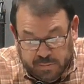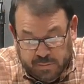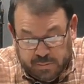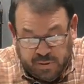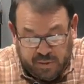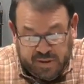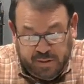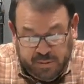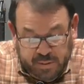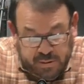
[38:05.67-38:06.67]

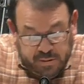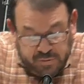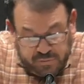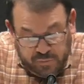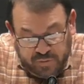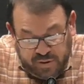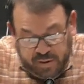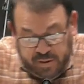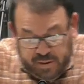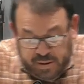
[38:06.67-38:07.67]
talking to
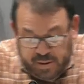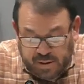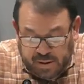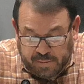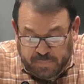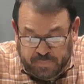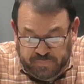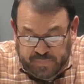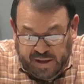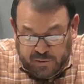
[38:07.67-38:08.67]
the uh,
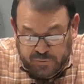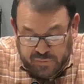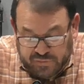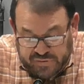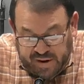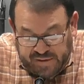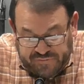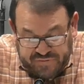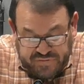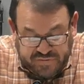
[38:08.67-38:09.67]
elders at
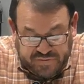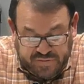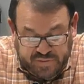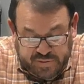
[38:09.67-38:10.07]
Ephesus.